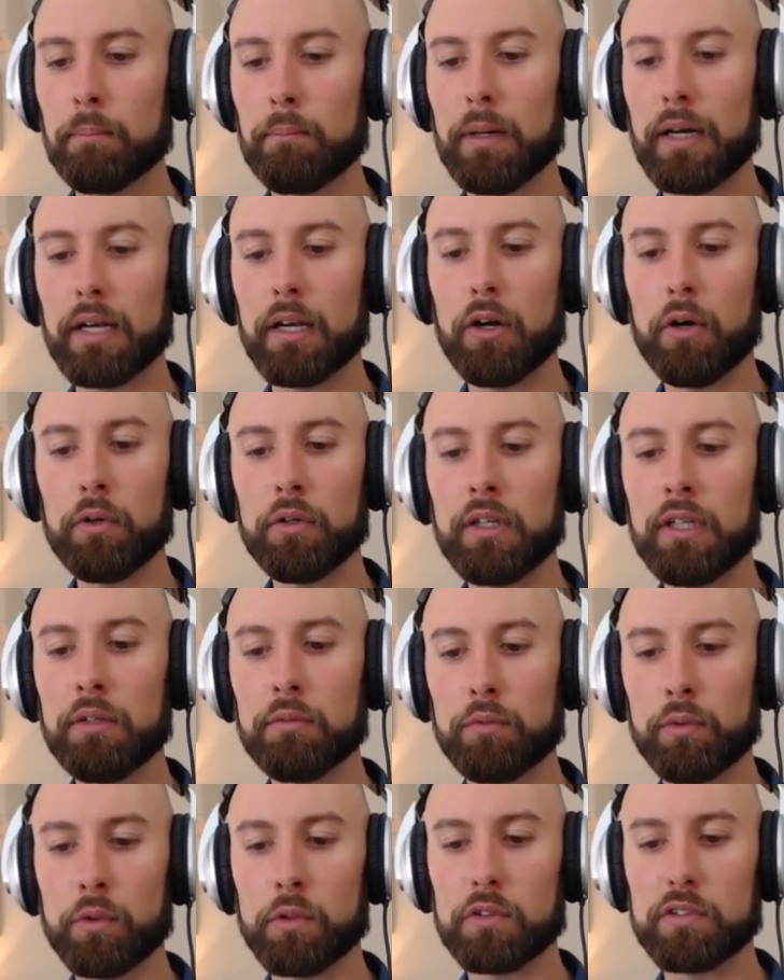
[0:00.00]
but only
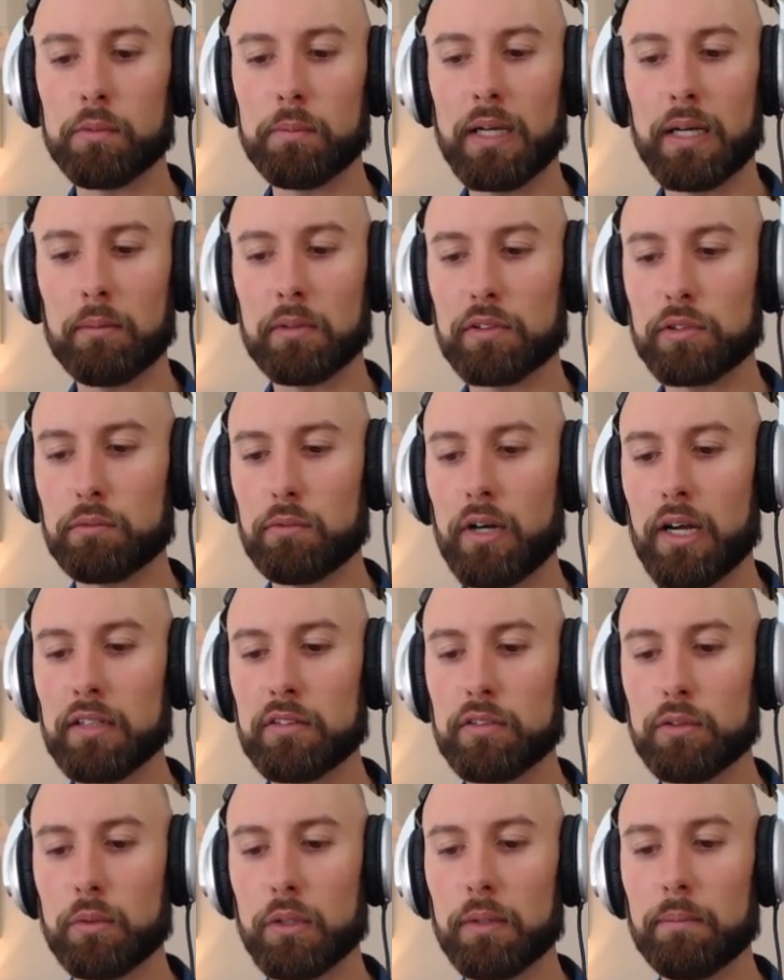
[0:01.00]
root to be able to
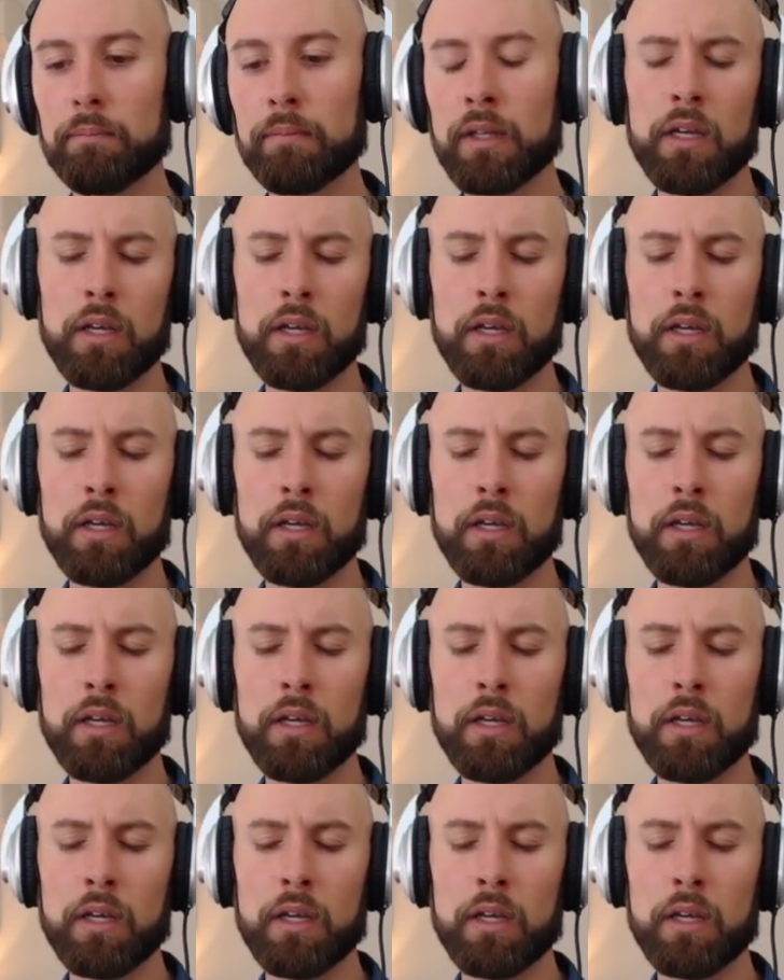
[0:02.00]
write to it.